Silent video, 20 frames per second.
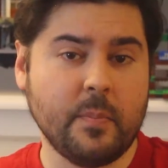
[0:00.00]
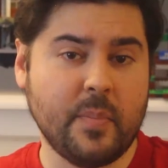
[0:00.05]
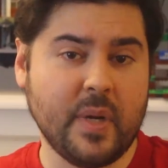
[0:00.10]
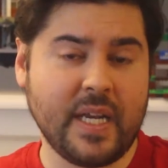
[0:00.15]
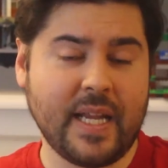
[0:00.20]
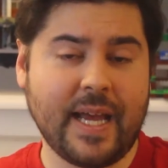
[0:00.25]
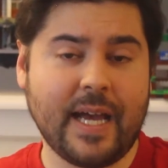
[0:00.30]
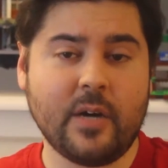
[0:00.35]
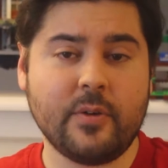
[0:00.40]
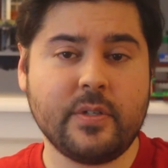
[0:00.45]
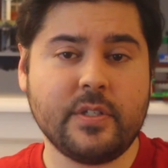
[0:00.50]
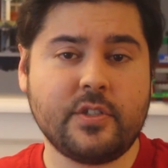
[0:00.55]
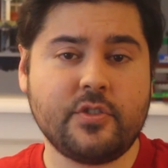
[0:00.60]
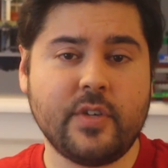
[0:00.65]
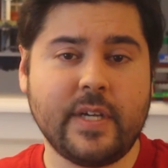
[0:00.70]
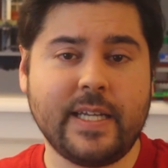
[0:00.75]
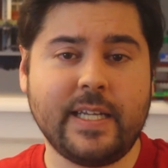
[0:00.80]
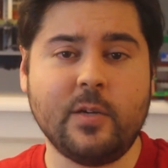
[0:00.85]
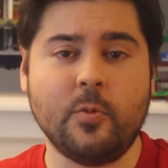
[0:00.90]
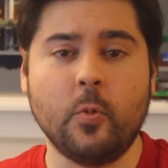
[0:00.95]
But how does
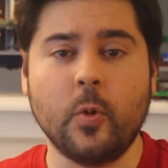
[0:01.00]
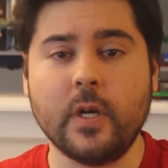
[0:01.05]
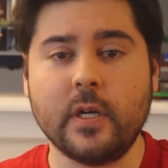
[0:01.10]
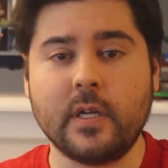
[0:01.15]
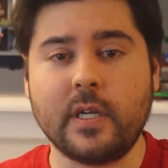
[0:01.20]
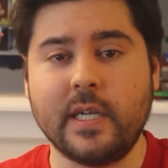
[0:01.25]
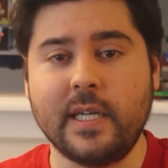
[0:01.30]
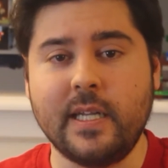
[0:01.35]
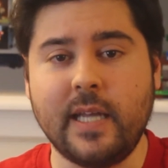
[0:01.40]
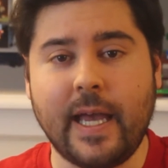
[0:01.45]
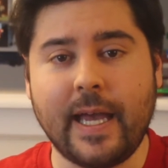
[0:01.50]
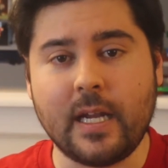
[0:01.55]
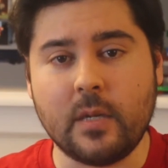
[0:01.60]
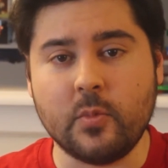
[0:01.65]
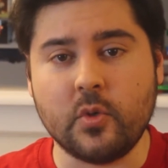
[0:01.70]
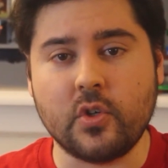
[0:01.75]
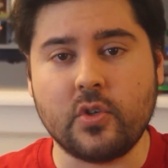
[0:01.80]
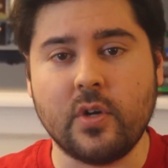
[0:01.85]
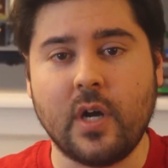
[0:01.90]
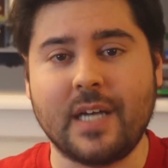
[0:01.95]
trading work in
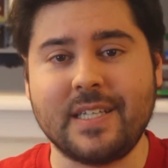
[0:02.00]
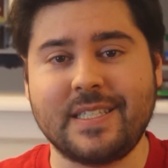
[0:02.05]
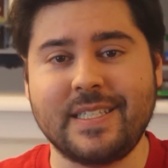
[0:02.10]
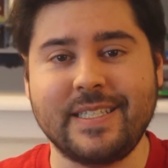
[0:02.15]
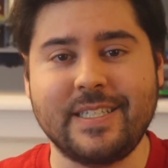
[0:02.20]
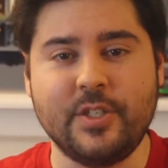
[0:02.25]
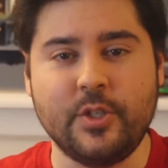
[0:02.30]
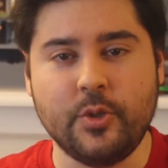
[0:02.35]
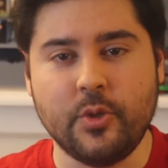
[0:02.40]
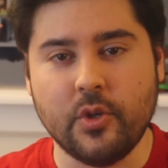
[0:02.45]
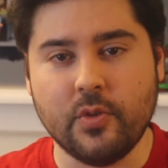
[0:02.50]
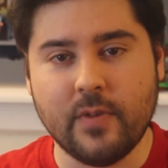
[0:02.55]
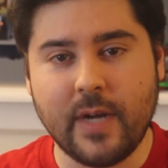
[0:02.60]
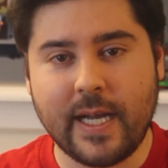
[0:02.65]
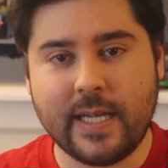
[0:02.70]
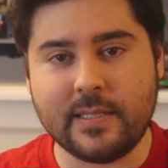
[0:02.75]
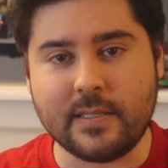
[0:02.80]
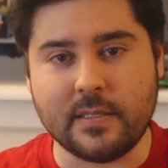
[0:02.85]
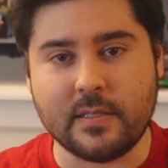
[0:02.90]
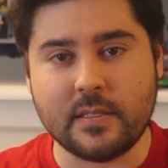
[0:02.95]
Animal Crossing New
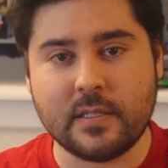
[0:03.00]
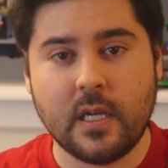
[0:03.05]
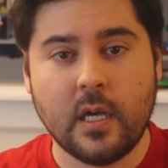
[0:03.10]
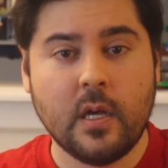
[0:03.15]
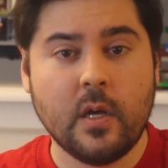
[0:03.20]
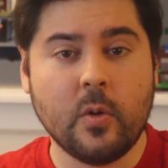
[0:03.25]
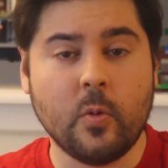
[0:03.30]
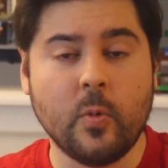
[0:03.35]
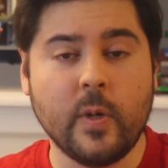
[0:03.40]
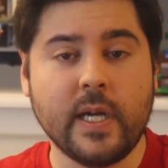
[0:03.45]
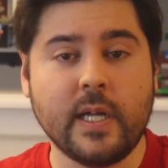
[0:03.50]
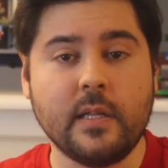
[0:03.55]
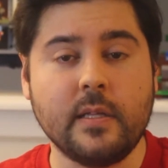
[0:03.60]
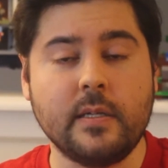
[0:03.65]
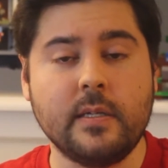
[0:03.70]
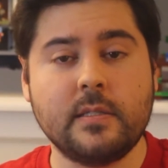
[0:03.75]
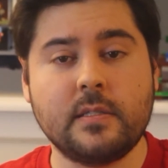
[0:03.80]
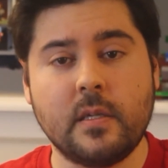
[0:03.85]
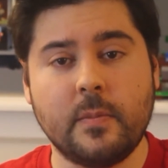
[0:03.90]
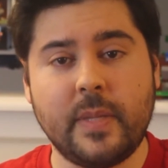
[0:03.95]
Horizons? Well,
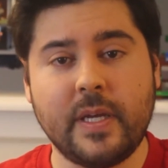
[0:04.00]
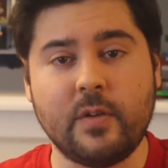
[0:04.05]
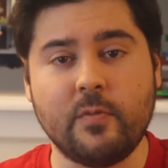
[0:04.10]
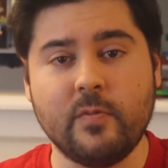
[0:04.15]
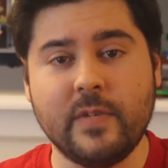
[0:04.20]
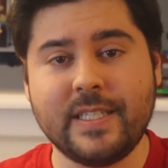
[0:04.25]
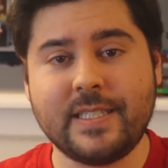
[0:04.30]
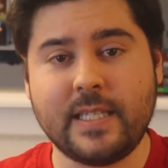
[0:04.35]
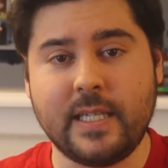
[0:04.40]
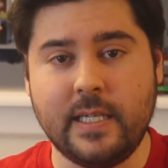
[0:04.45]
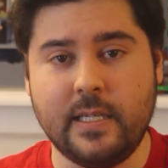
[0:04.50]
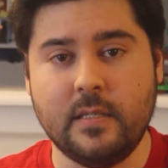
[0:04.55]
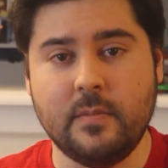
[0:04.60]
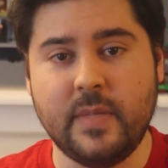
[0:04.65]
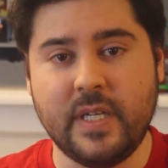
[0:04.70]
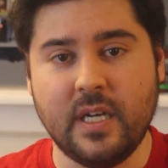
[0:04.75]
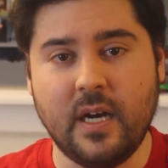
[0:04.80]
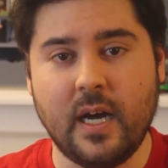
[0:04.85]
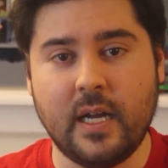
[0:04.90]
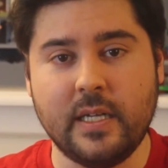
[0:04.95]
it's a bit risky to
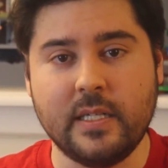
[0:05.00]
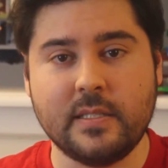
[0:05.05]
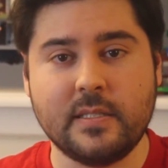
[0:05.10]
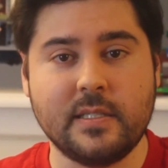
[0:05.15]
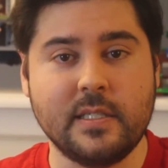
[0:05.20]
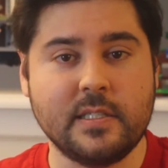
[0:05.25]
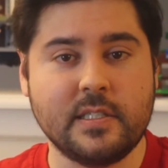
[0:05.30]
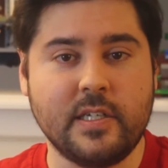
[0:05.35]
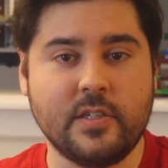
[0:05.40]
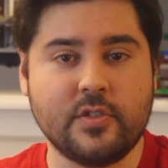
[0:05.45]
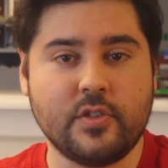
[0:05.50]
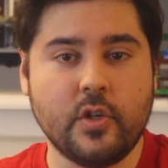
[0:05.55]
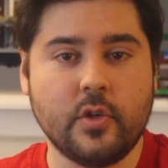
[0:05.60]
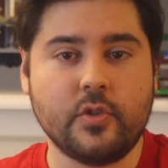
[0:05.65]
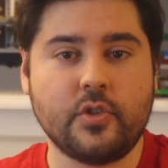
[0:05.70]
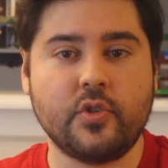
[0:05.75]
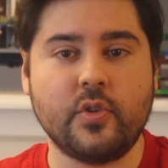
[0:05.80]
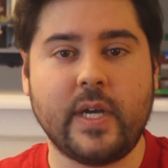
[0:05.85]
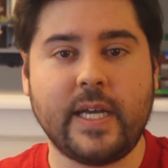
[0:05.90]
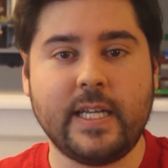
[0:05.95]
be honest. Since there's no
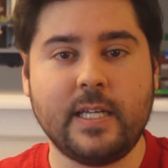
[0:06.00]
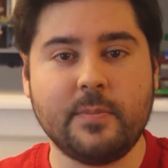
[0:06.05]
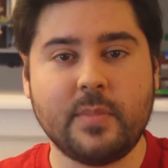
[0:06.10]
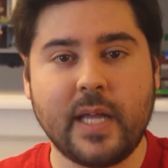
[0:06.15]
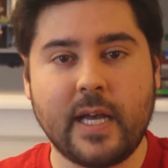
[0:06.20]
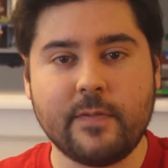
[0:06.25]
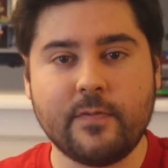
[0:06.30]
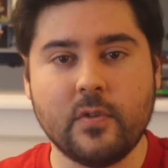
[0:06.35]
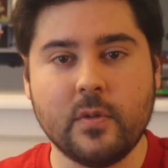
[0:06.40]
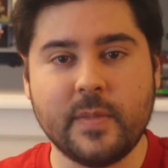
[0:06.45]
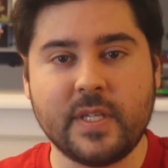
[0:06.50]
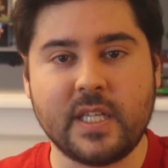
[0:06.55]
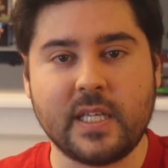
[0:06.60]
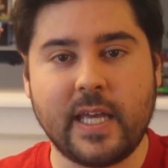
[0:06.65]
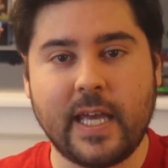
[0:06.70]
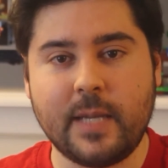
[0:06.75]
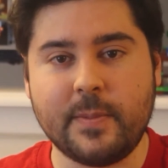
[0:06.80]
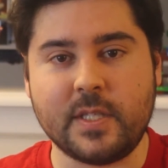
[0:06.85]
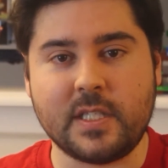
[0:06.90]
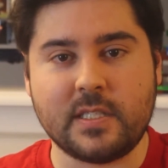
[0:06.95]
trading platform in the
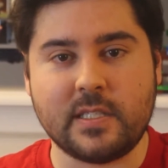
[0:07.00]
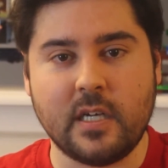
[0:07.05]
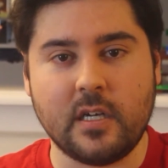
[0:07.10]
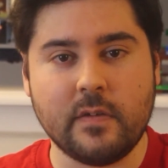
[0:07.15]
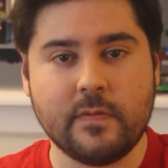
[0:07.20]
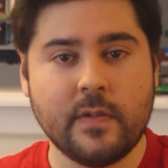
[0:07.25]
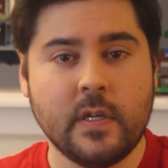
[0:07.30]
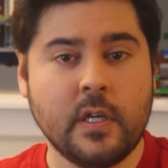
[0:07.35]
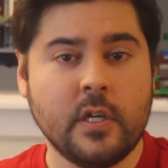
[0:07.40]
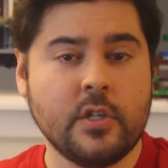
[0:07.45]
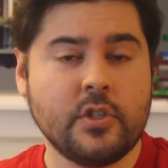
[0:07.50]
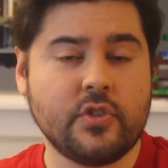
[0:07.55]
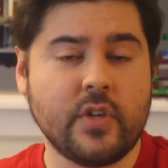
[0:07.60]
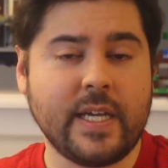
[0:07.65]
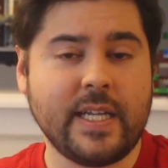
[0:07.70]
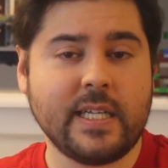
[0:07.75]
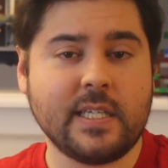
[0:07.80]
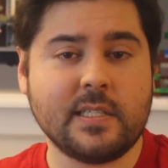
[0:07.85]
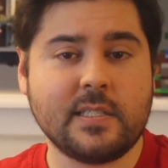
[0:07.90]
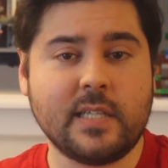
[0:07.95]
game itself,
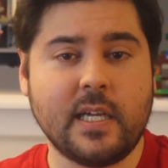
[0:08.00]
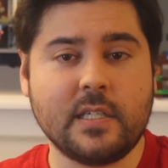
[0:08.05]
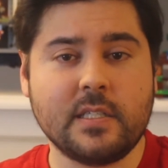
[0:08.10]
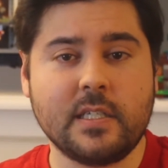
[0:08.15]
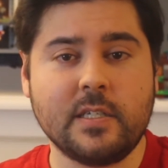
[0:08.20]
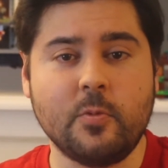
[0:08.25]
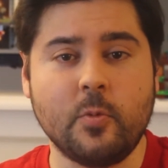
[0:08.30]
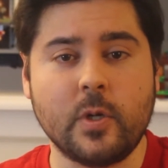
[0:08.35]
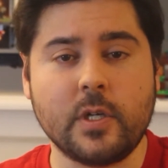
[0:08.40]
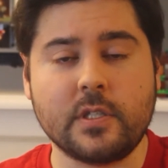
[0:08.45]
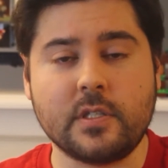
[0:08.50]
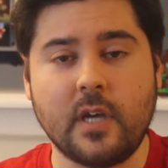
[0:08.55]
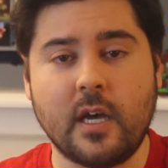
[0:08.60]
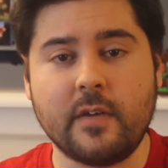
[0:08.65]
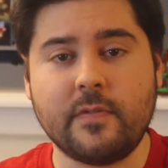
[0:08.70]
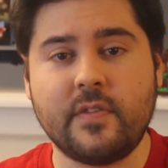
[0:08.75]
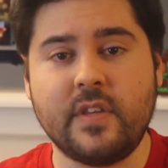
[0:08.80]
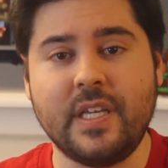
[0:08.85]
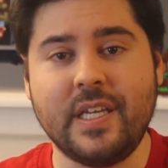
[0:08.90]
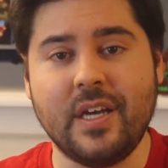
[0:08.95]
trading essentially works
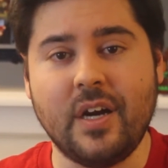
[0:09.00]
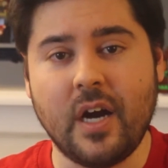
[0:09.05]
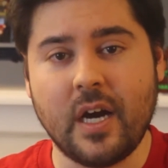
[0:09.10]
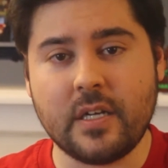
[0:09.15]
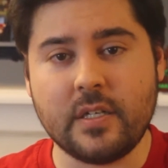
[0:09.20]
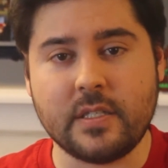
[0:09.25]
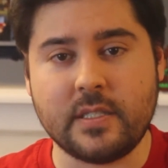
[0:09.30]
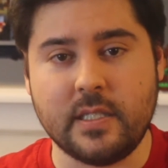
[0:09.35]
off the honor